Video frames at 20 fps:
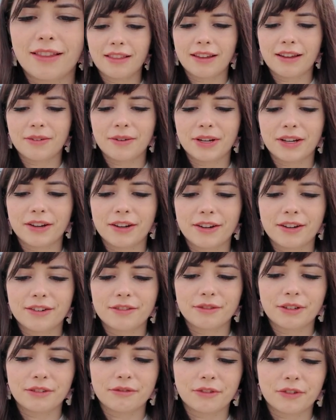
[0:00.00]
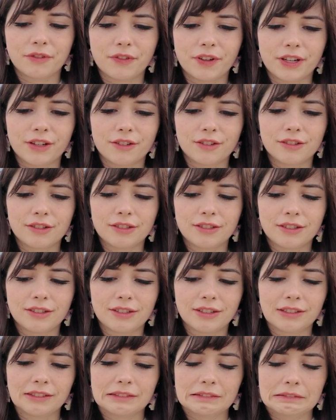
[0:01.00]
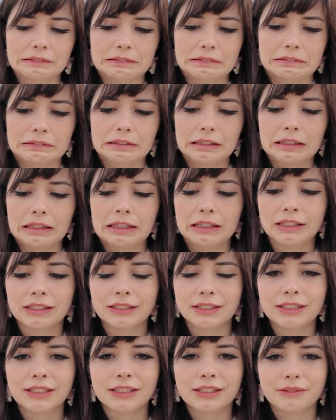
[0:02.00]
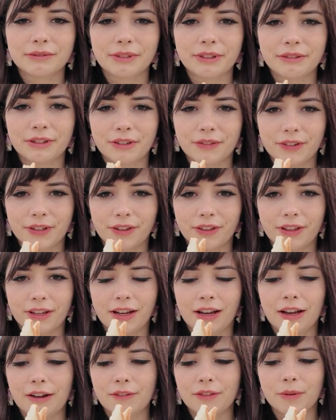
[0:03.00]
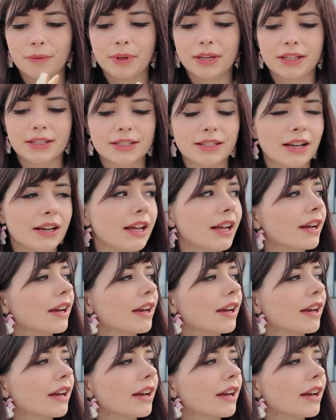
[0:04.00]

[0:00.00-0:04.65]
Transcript: There we go. We reveal the half that we can start